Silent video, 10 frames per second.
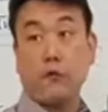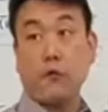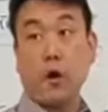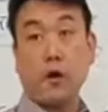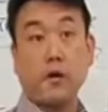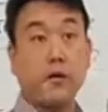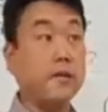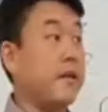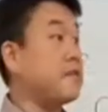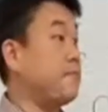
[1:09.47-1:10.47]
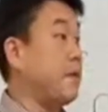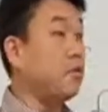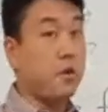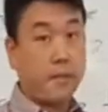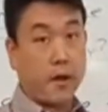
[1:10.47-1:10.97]
of work that's
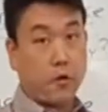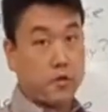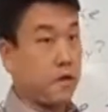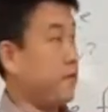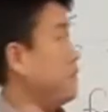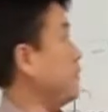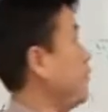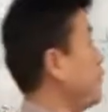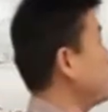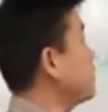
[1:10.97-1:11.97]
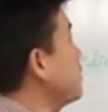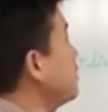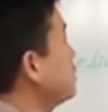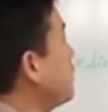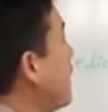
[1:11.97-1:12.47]
being done by conservative force.
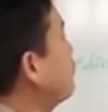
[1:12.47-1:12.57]
So